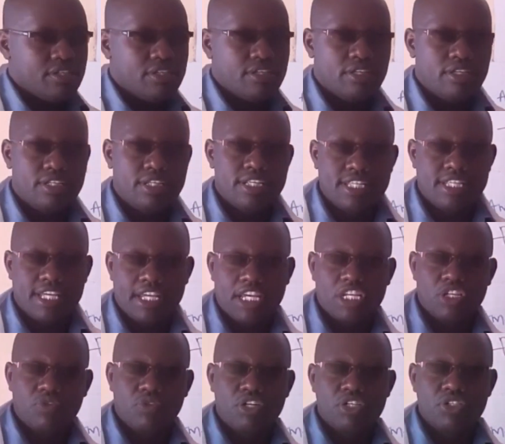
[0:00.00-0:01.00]
question
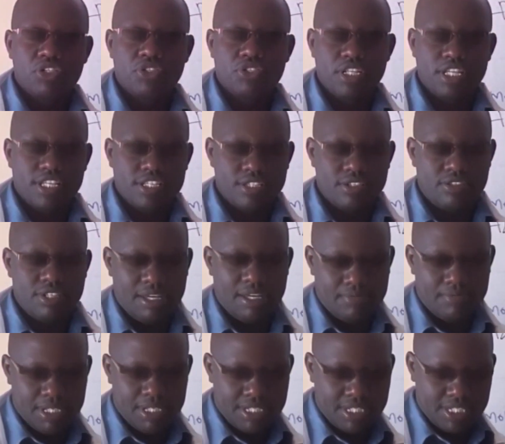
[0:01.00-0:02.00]
is to determine
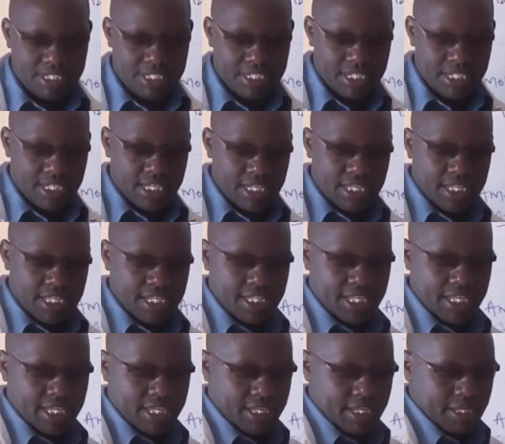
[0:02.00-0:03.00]
the
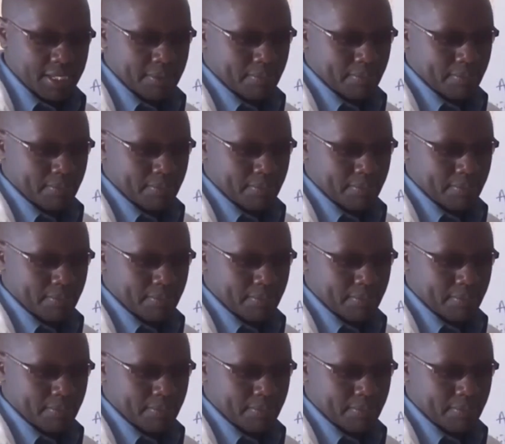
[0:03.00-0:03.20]
power.